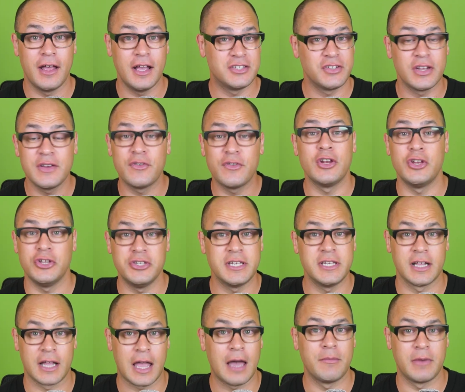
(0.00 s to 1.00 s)
not even a New
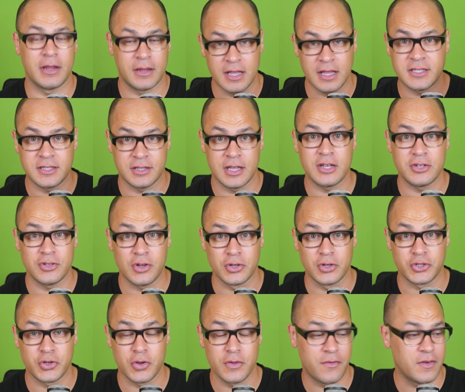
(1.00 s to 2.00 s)
Zealand company. That's the on
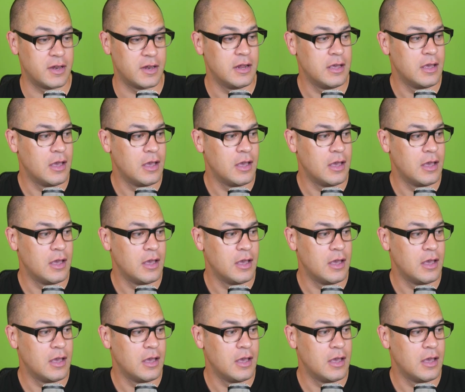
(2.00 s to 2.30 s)
Truthfit.